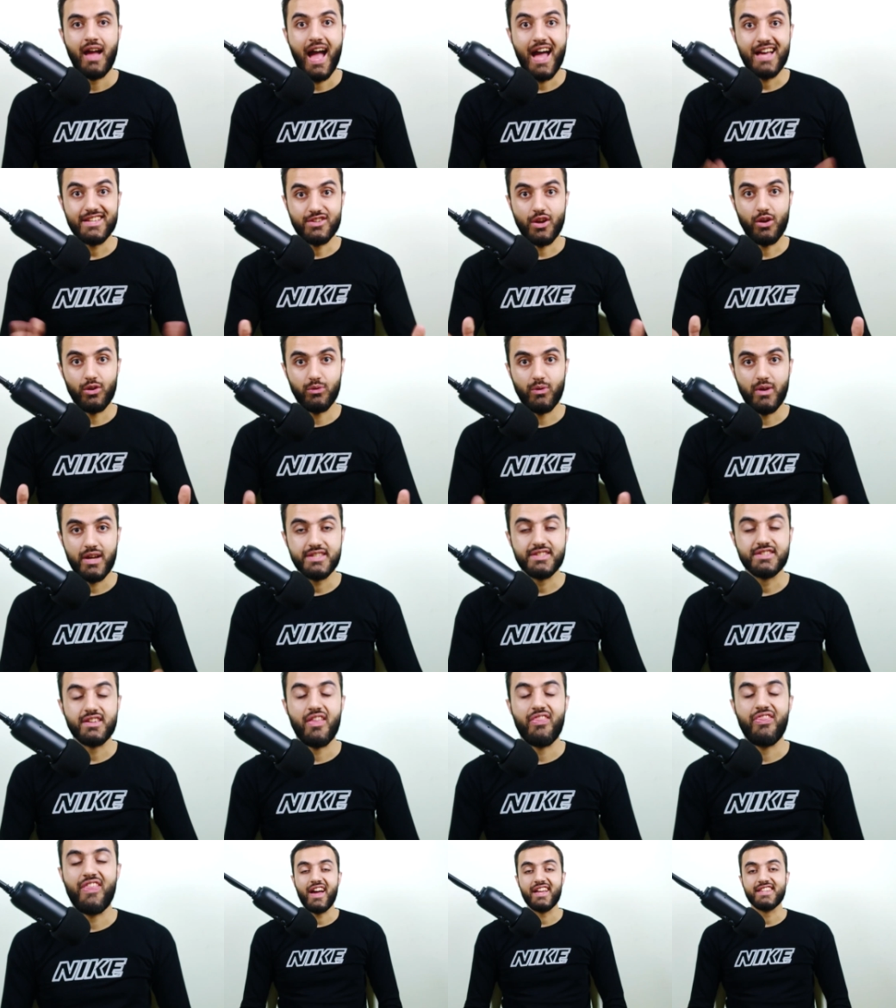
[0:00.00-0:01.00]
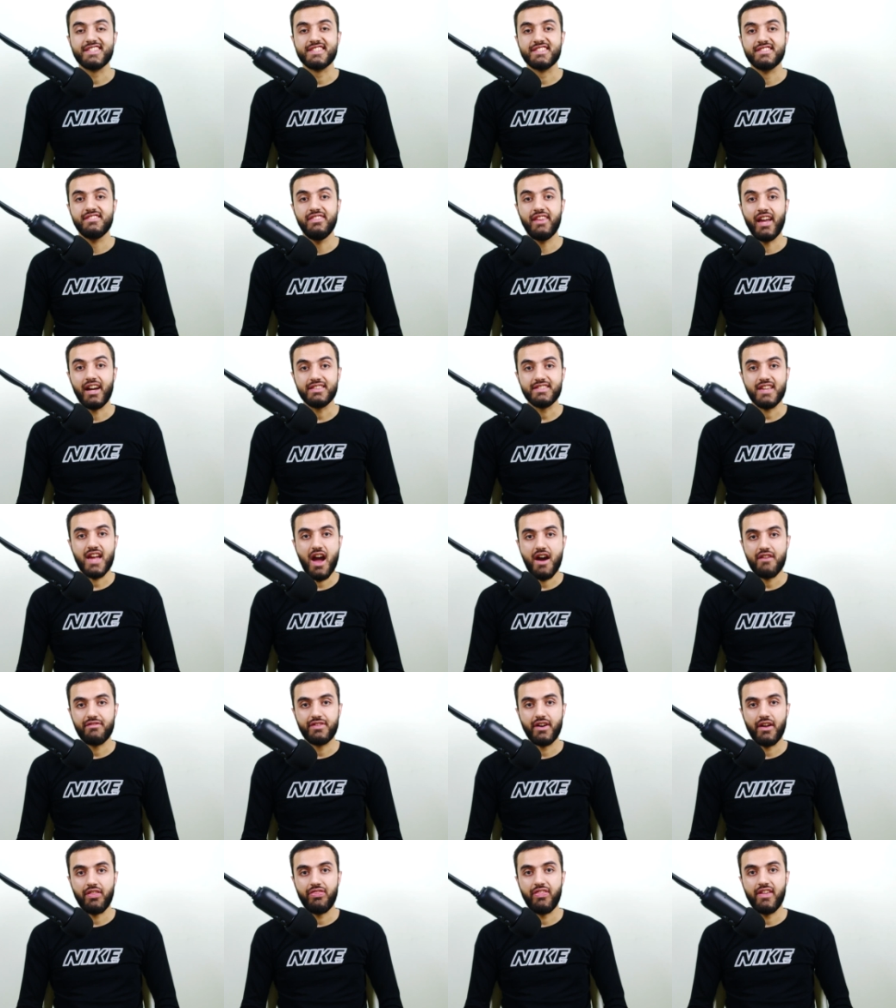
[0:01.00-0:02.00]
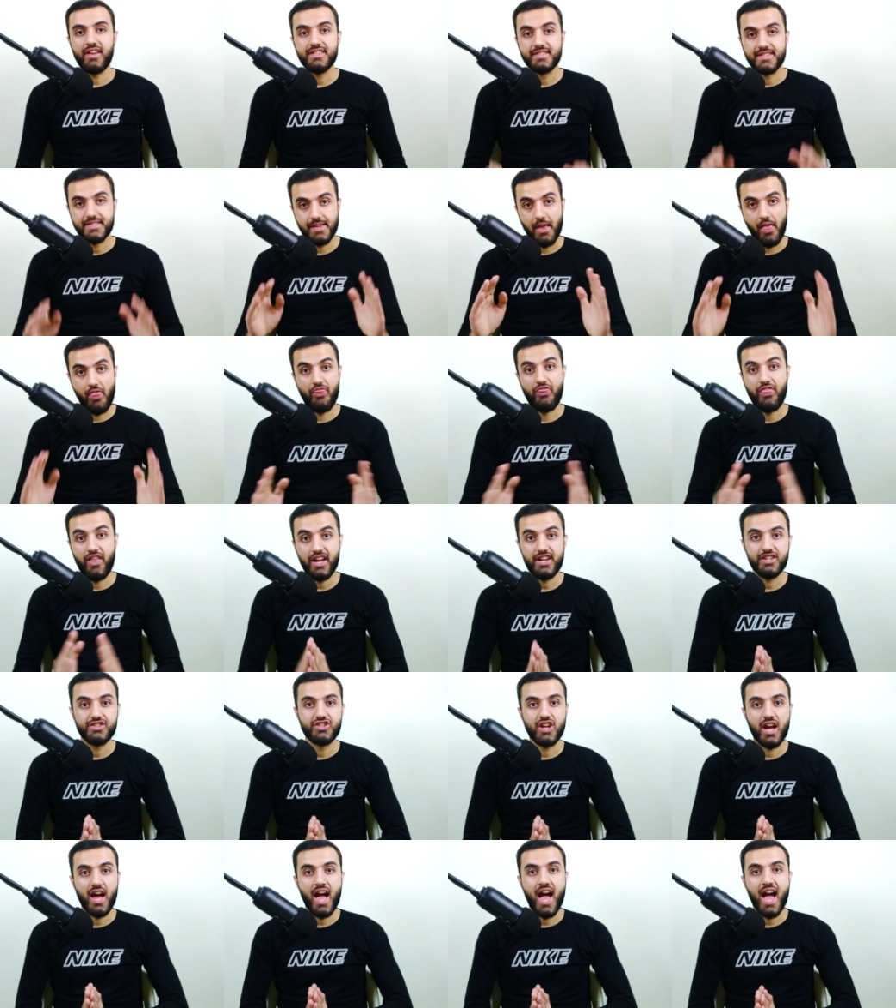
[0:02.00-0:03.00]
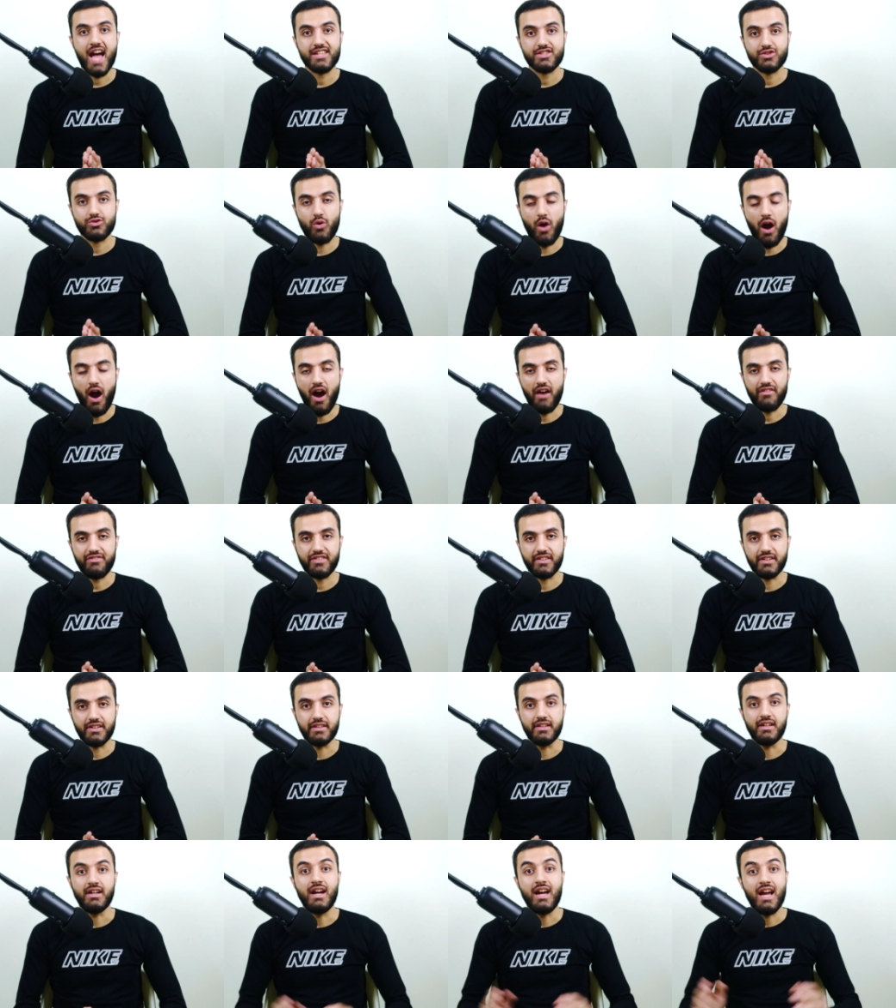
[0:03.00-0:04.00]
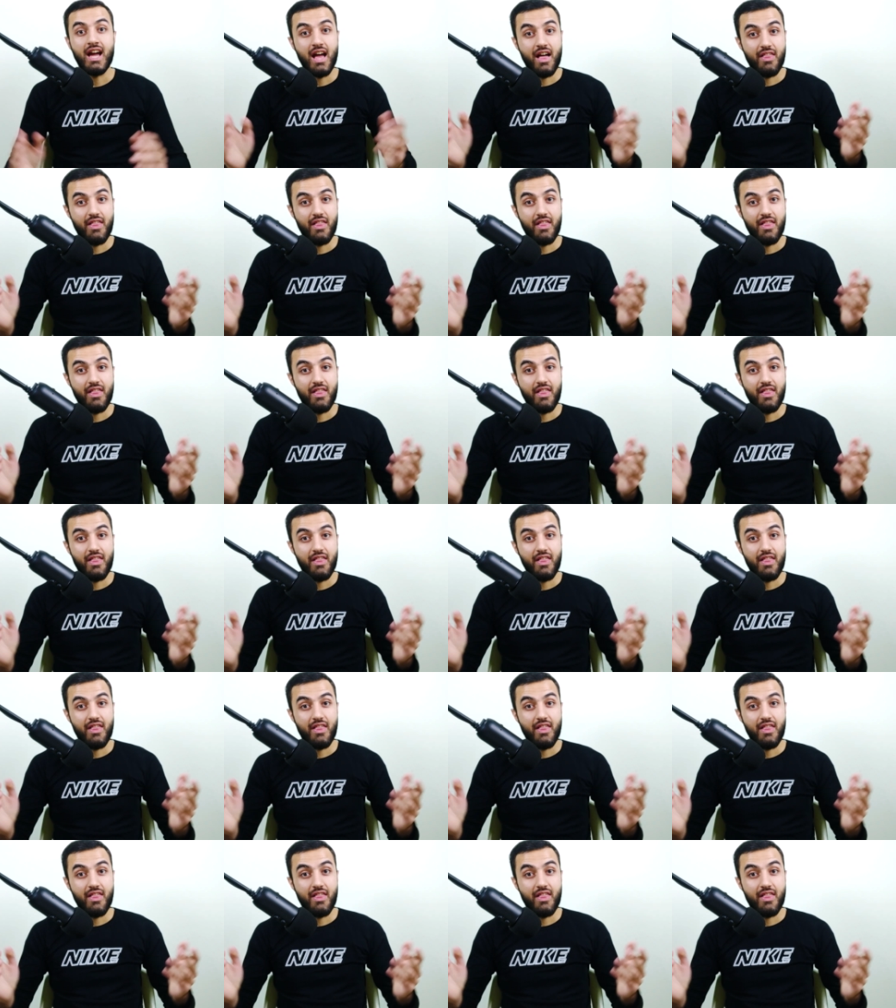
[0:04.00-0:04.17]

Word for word: As always, that's not everything Synthesia has to offer.